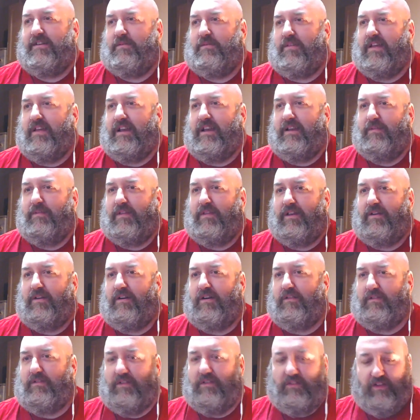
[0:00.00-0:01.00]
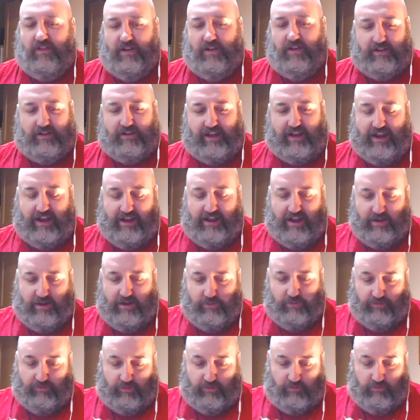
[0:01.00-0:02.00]
what, they live the life, don't they? I'd get in there
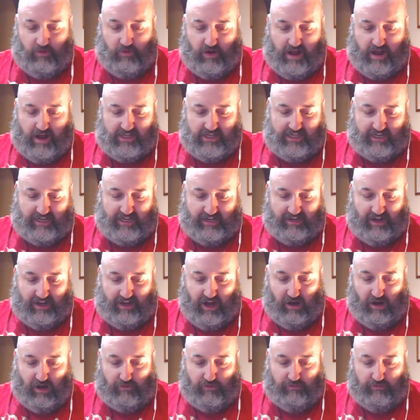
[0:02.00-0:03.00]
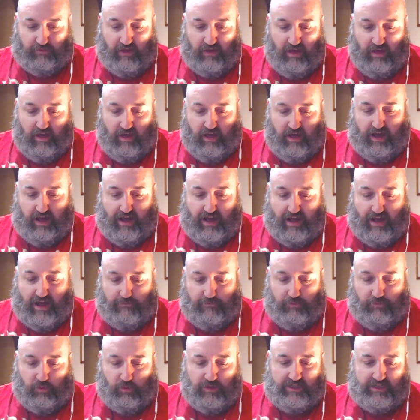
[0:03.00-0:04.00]
with them. Right, second half,
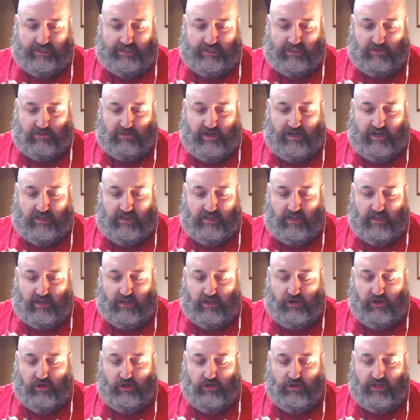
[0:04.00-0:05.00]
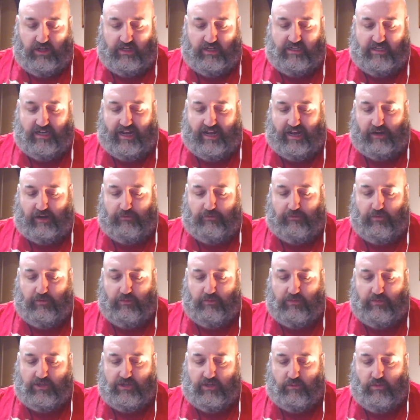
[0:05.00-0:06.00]
46 minutes. A good attack
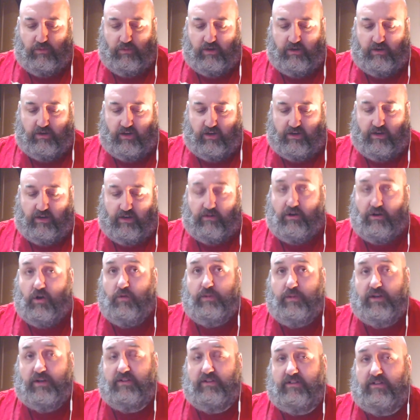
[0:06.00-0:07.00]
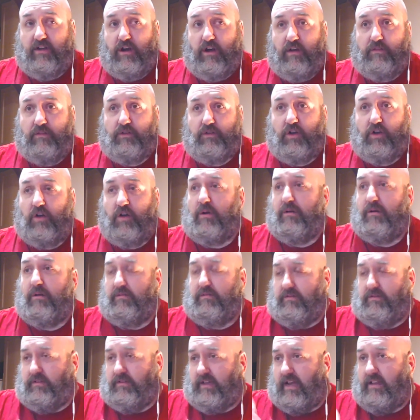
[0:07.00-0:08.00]
from someone I don't know, because at half time I
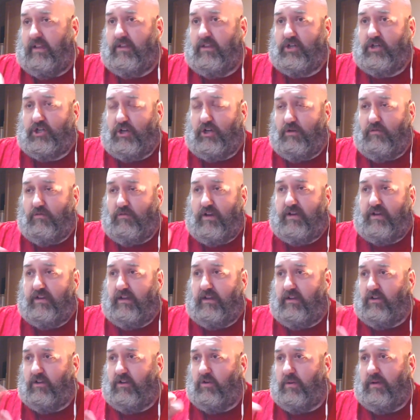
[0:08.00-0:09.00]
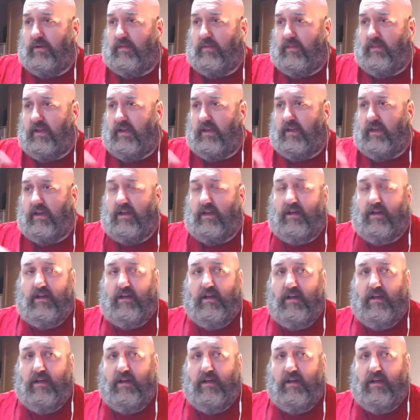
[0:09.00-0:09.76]
was getting the show ready and doing the